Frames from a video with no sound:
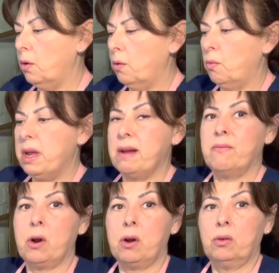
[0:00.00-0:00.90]
We
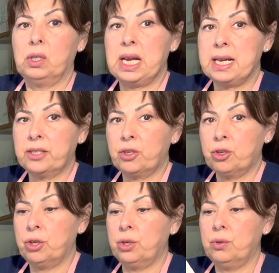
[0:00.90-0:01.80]
have our last
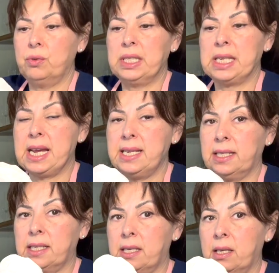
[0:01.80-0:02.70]
2
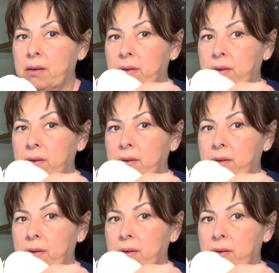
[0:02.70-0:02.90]
sets